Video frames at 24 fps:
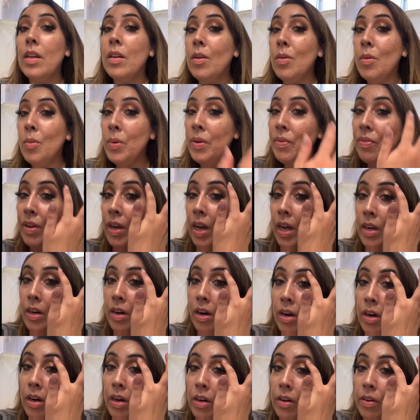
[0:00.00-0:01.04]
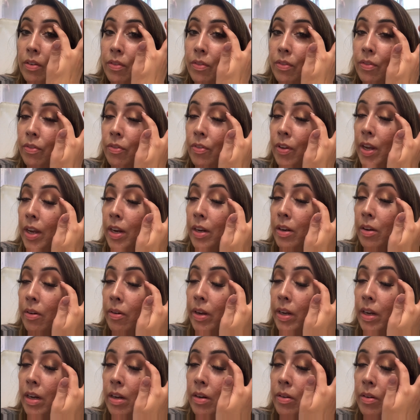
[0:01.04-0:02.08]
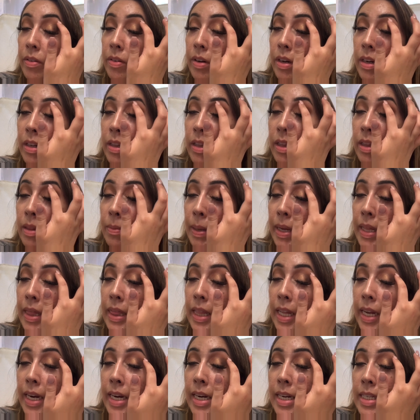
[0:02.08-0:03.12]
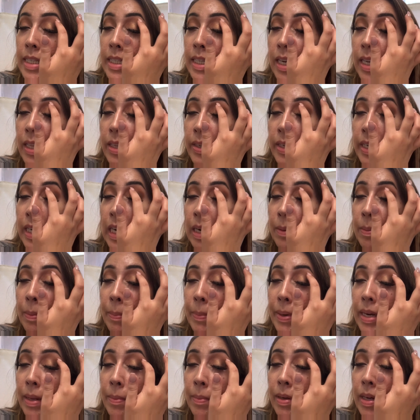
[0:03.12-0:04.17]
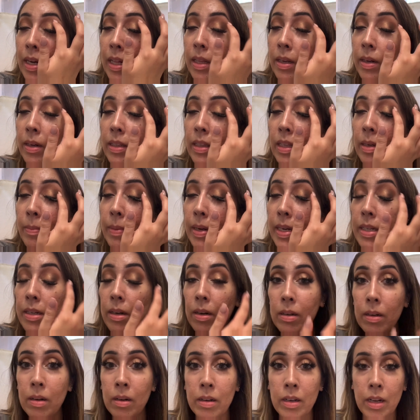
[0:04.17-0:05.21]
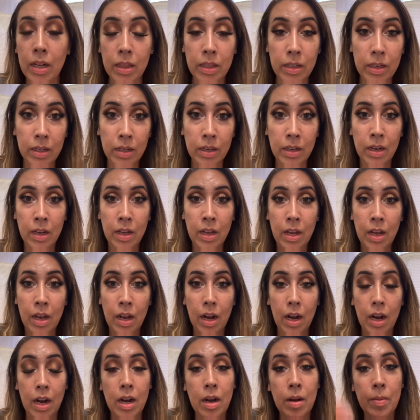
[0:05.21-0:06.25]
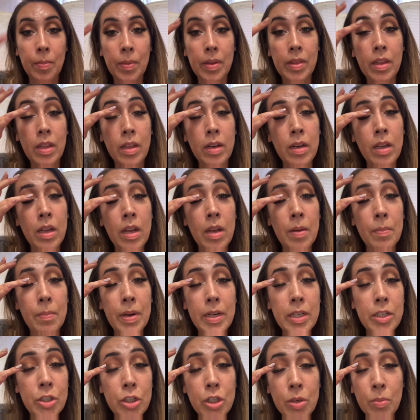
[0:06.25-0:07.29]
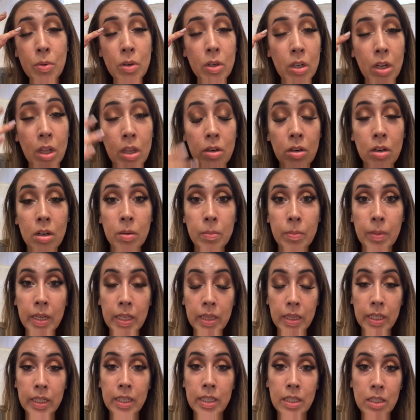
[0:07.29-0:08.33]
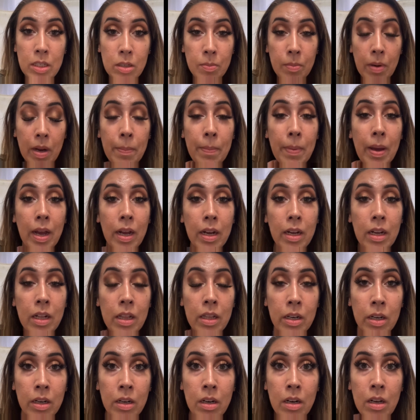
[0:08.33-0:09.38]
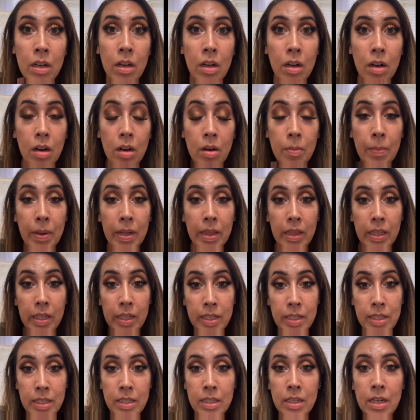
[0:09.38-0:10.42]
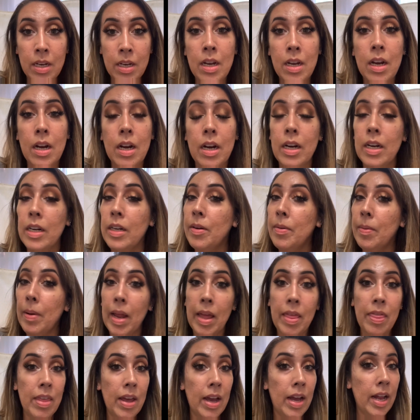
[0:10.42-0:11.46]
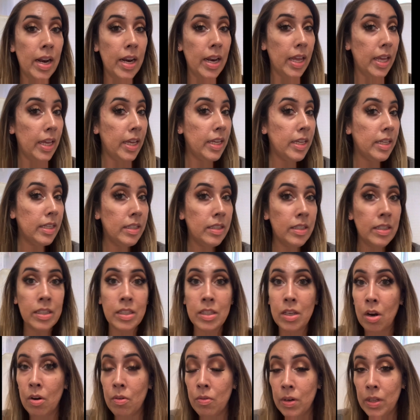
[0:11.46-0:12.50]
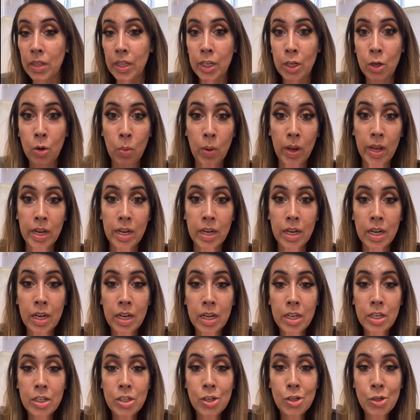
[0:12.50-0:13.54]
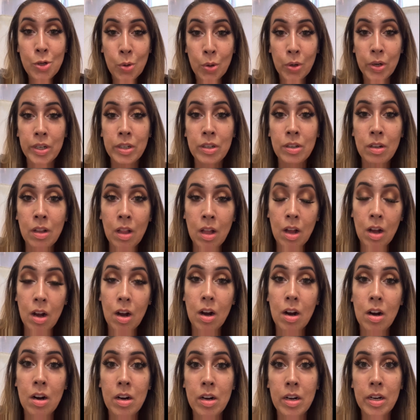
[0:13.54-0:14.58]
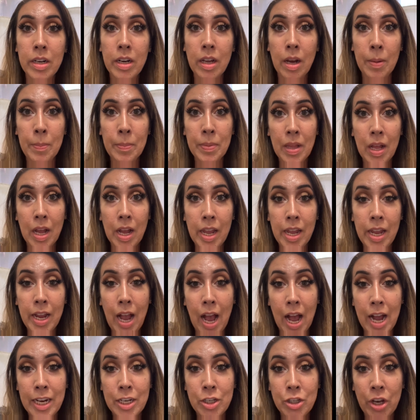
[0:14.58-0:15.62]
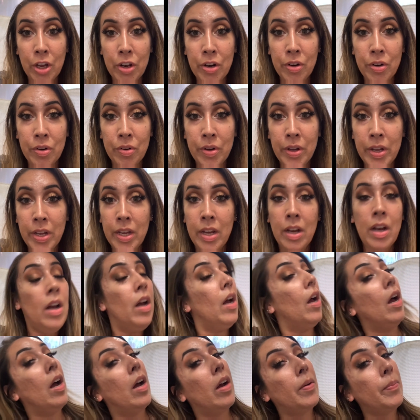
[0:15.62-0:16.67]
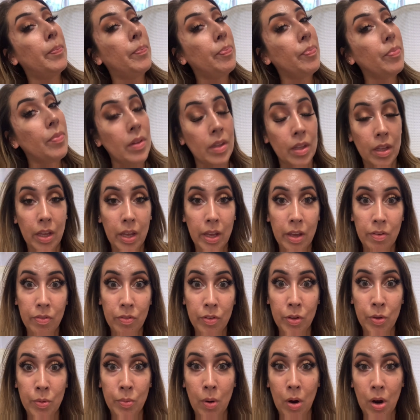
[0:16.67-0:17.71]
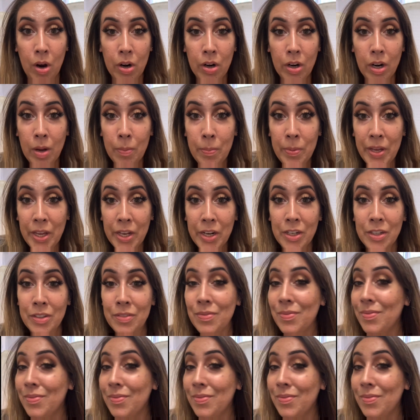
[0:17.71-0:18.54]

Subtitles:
We've got our fade going on. We've got my lightest color here, my medium color, and then my darker color, and then my shimmer color on my lids, or my matte color on my lids. And that is a really quick tutorial on applying eyeshadow if you are a beginner.